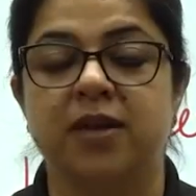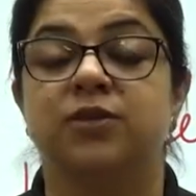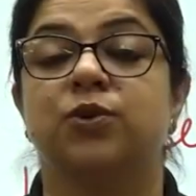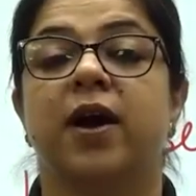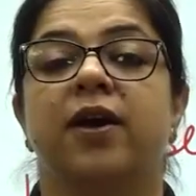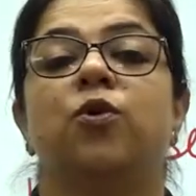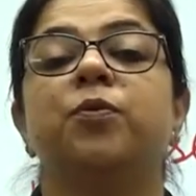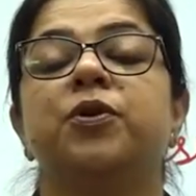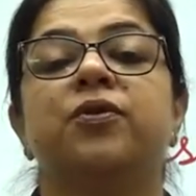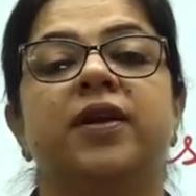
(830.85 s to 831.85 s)
So, I
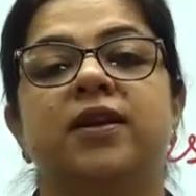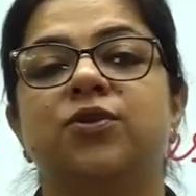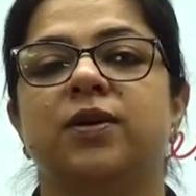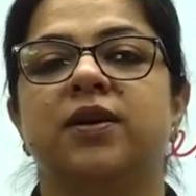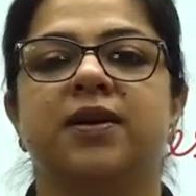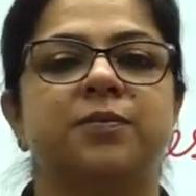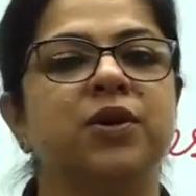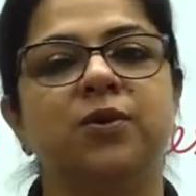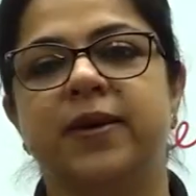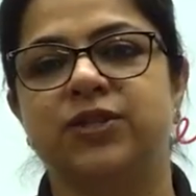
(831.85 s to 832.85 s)
hope you're ready to attempt
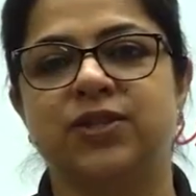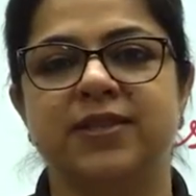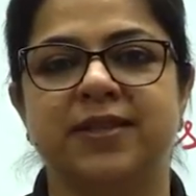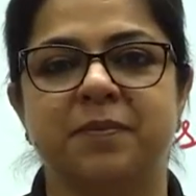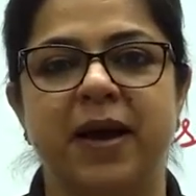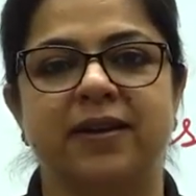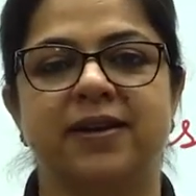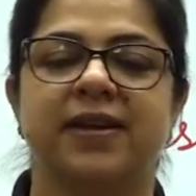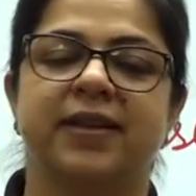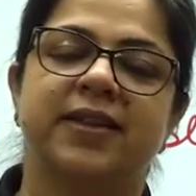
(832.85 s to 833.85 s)
the questions at the back.
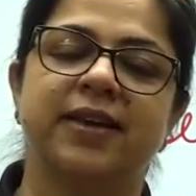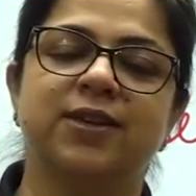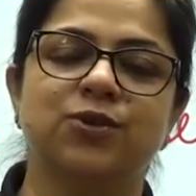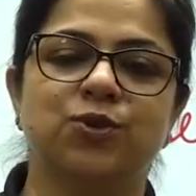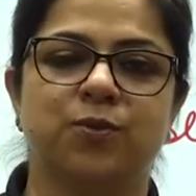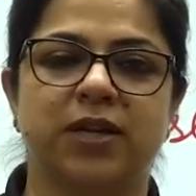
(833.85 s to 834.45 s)
Thank you so